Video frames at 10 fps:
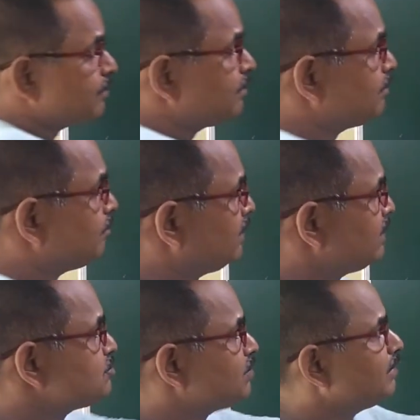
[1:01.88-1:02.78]
What is
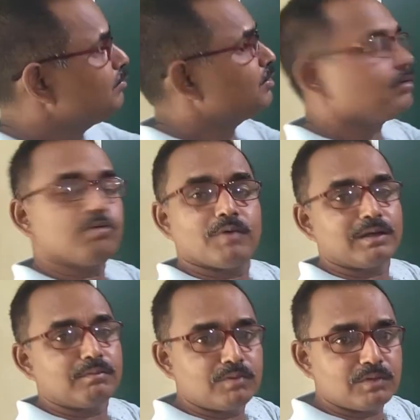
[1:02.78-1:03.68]
one mole? One
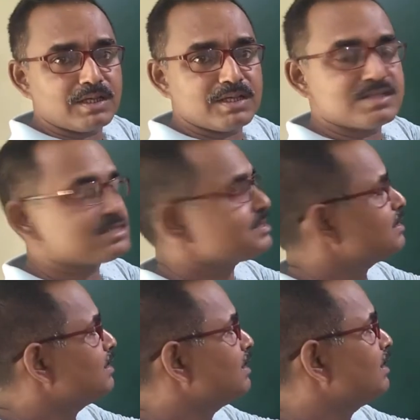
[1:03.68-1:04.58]
mole is
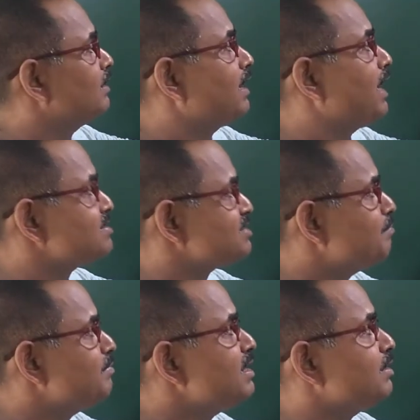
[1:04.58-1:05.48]
the
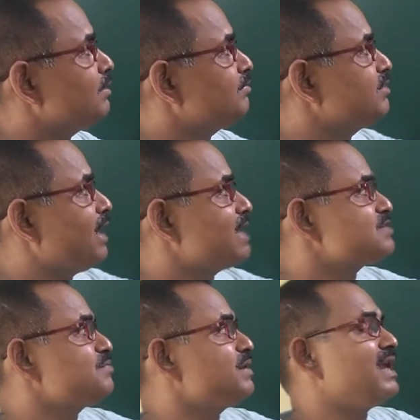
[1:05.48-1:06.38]
assembly of as
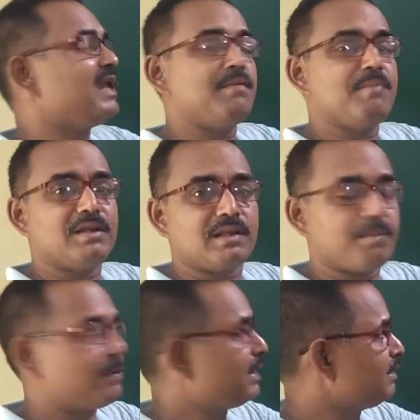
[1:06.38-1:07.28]
many elementary
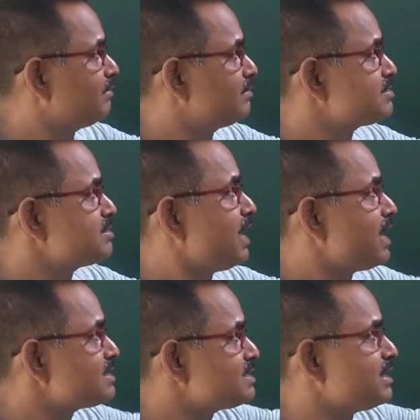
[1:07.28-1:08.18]
particles
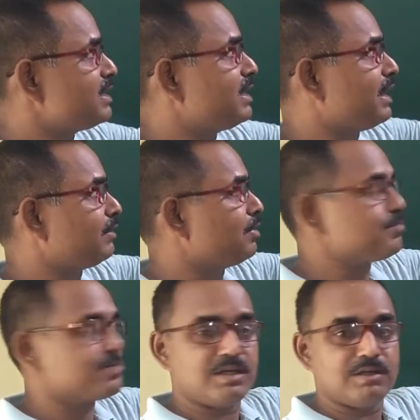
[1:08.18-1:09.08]
as there are atoms
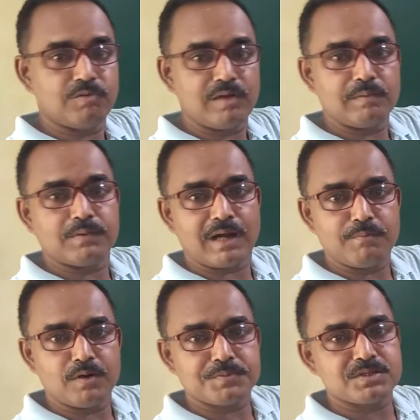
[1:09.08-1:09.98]
in 12 gram
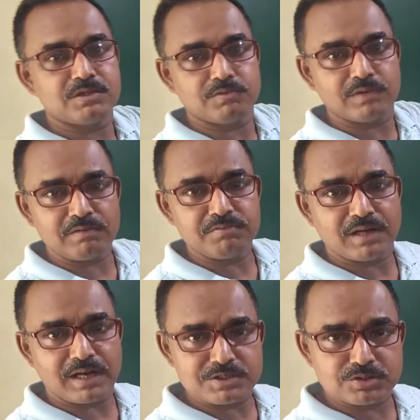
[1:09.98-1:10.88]
of C12
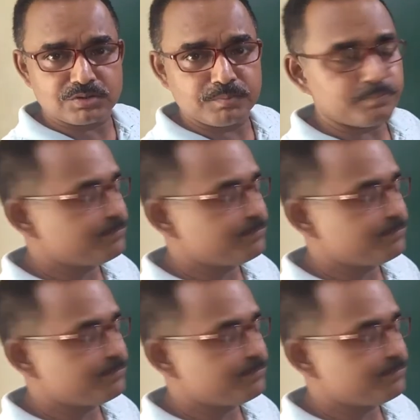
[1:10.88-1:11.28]
isotope.